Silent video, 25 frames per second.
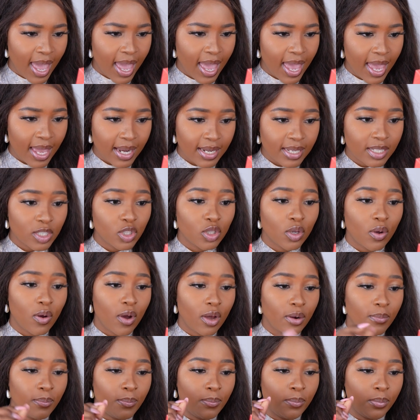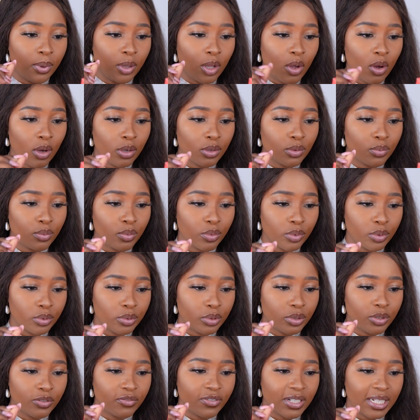And it's got blonde
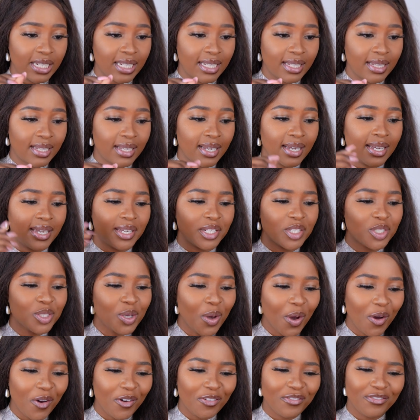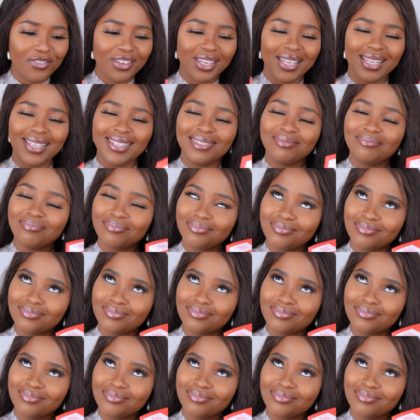wood, vanilla, and toffee.